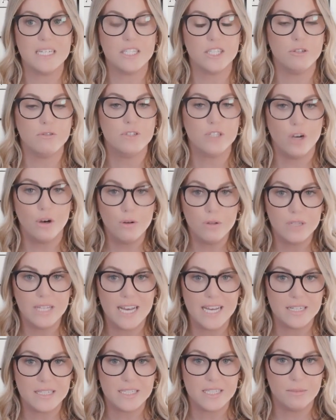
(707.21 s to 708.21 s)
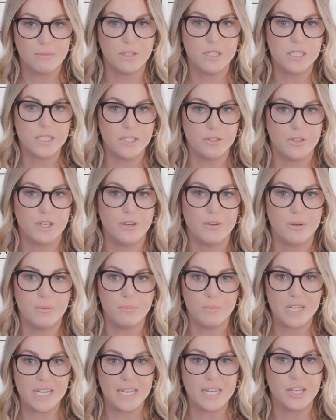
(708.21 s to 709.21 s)
So don't let someone sue you
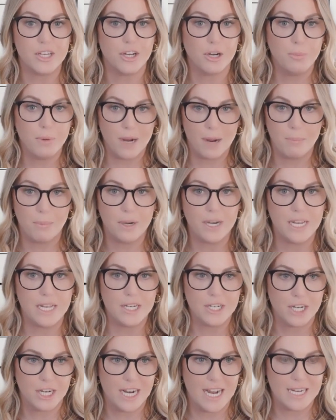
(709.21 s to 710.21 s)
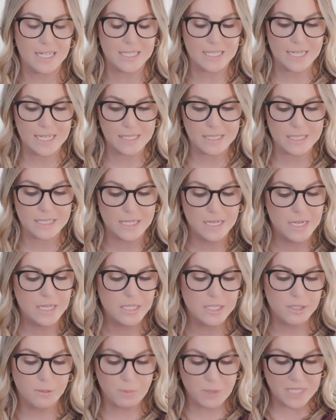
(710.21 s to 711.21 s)
and take your property and your assets.
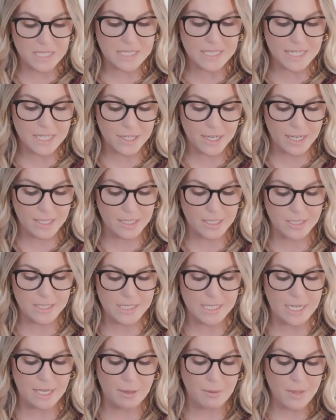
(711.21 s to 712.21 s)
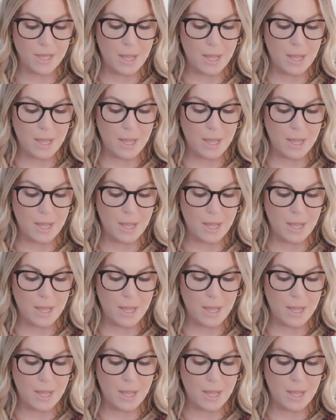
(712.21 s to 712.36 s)
So please get your LLC.